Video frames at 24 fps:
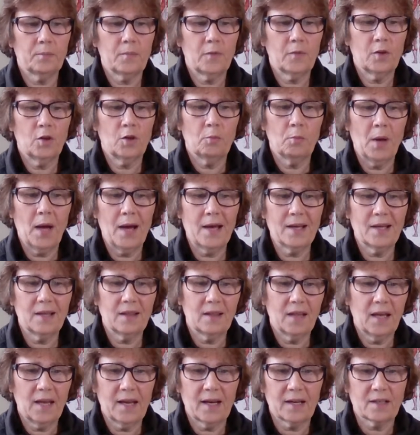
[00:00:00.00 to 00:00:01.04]
your body
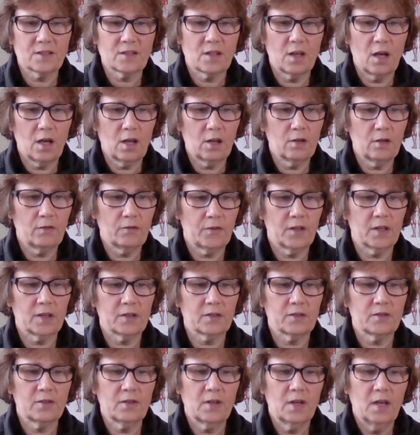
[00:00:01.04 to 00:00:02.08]
lacks all of
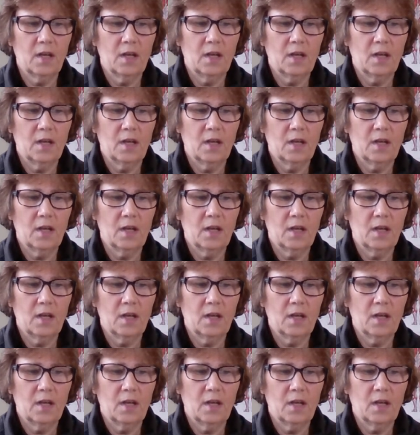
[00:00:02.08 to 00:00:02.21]
this.